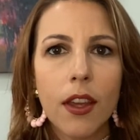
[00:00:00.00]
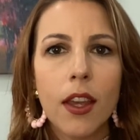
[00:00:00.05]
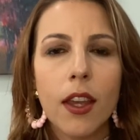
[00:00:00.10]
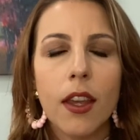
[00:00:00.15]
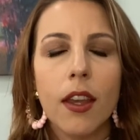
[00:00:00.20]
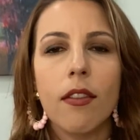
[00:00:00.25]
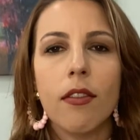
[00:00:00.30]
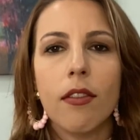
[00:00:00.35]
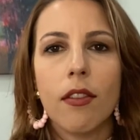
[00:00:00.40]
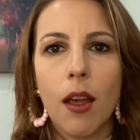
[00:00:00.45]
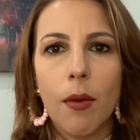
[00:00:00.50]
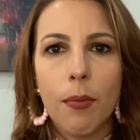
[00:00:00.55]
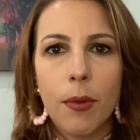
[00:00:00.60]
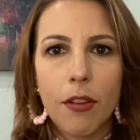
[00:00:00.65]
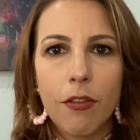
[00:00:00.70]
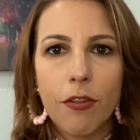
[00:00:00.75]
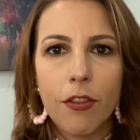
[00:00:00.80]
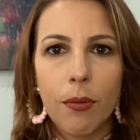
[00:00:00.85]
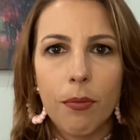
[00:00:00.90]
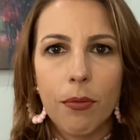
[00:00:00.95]
It's coming
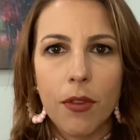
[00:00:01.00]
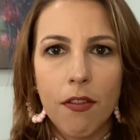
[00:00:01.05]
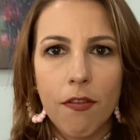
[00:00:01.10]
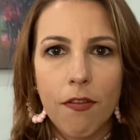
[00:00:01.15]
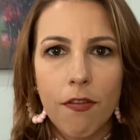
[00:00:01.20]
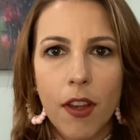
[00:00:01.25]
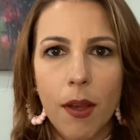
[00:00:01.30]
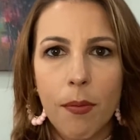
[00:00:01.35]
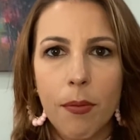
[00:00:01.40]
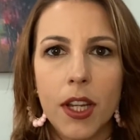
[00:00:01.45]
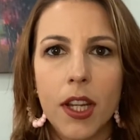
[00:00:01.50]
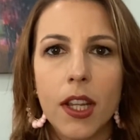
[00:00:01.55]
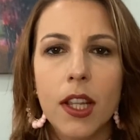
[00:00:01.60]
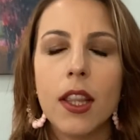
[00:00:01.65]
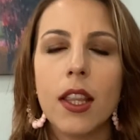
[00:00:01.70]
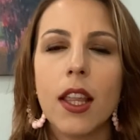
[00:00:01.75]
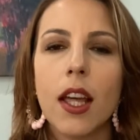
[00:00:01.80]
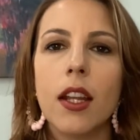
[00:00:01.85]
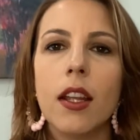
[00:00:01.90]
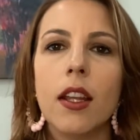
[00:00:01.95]
from the
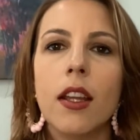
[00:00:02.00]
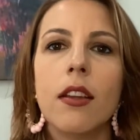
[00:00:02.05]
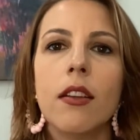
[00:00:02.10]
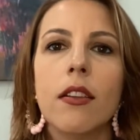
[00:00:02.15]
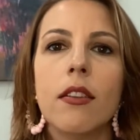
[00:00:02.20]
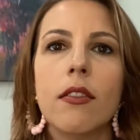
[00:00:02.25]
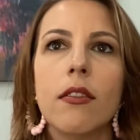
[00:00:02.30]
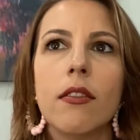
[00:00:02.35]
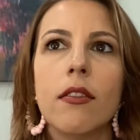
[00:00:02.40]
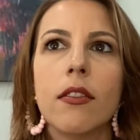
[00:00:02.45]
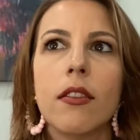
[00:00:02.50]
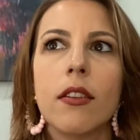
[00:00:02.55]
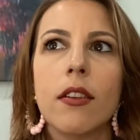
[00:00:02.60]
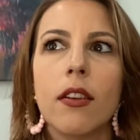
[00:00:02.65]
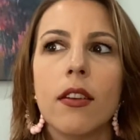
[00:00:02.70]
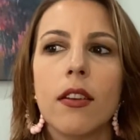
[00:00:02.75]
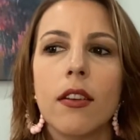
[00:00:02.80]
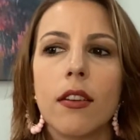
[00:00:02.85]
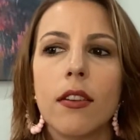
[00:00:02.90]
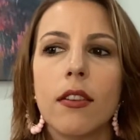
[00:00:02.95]
feminine that is
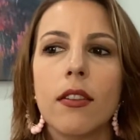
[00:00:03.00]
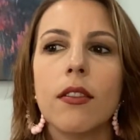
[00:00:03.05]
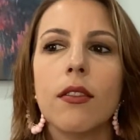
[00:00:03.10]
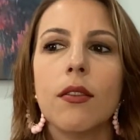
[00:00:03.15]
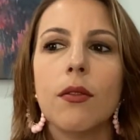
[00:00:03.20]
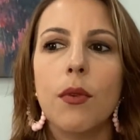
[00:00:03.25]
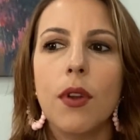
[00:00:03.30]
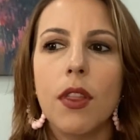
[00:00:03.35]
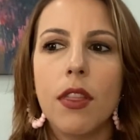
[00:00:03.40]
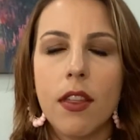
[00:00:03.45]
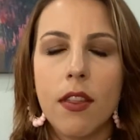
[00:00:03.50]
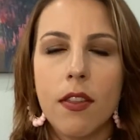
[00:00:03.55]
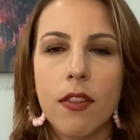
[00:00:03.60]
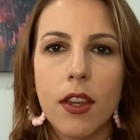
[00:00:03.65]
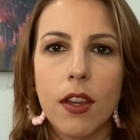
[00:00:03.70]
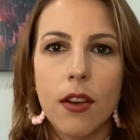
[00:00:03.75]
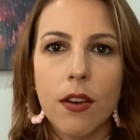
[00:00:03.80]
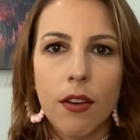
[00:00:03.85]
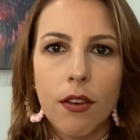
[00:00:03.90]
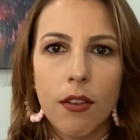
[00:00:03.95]
within
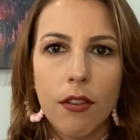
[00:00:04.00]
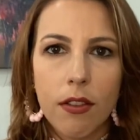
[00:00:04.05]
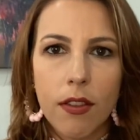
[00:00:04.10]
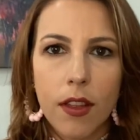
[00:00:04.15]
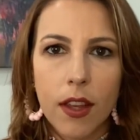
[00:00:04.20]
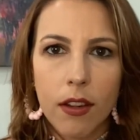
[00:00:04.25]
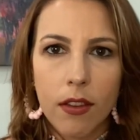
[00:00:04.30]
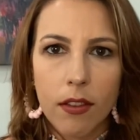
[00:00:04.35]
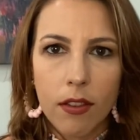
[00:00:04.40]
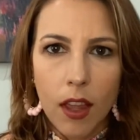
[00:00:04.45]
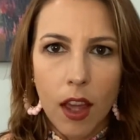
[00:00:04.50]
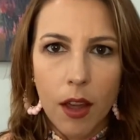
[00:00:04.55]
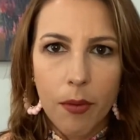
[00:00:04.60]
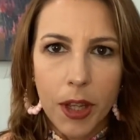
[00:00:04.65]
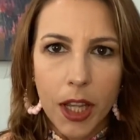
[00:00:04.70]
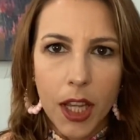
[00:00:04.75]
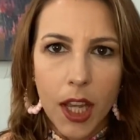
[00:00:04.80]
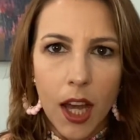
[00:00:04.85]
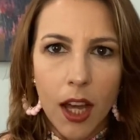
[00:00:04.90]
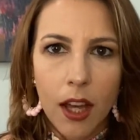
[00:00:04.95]
the earth, that is
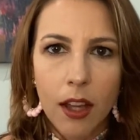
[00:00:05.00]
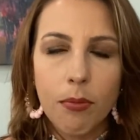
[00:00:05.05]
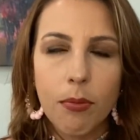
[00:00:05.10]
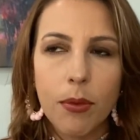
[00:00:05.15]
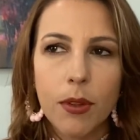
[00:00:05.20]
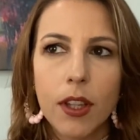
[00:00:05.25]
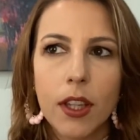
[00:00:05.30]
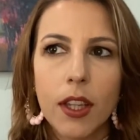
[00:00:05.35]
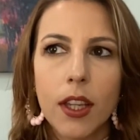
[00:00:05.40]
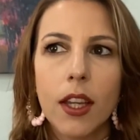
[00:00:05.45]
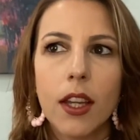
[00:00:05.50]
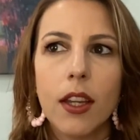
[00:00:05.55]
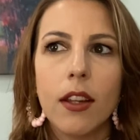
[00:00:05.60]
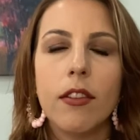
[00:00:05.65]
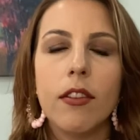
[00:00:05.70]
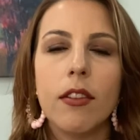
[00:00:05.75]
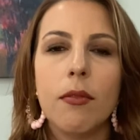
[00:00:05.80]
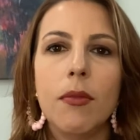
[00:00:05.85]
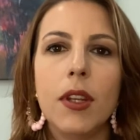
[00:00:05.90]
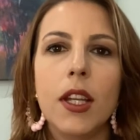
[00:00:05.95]
coming up
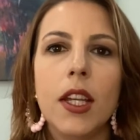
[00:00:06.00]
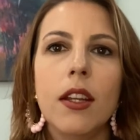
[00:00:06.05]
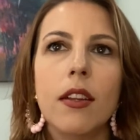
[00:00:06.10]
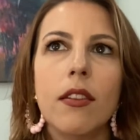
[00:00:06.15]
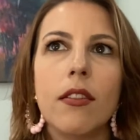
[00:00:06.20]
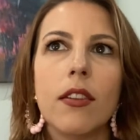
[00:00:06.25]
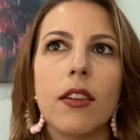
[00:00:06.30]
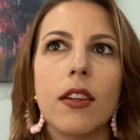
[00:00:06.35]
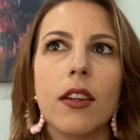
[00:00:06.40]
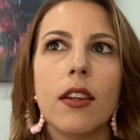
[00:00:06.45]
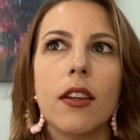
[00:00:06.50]
to meet.